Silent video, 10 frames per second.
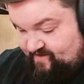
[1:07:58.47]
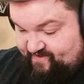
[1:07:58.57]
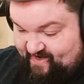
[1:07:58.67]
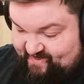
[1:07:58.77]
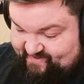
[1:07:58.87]

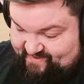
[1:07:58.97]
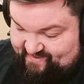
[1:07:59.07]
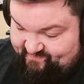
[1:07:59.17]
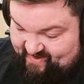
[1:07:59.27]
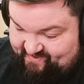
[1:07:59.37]
That I didn't
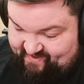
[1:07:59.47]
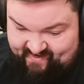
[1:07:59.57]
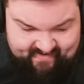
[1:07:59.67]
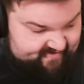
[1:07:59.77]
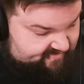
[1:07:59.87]
sleeve, I
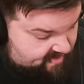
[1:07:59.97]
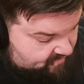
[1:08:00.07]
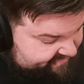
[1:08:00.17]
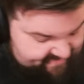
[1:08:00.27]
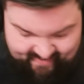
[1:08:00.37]
think? No,
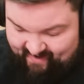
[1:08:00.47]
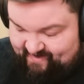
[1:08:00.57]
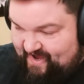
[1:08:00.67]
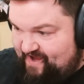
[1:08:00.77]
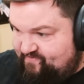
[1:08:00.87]
it's not.
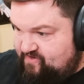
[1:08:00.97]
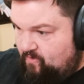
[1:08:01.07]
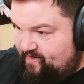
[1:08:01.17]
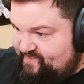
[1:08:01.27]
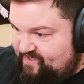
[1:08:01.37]
I have
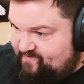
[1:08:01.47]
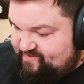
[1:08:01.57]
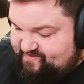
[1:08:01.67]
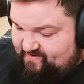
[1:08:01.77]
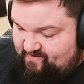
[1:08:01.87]
no idea what
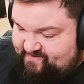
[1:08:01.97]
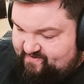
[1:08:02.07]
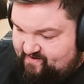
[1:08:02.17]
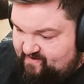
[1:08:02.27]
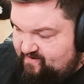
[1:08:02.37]
these cards
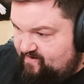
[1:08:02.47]
are.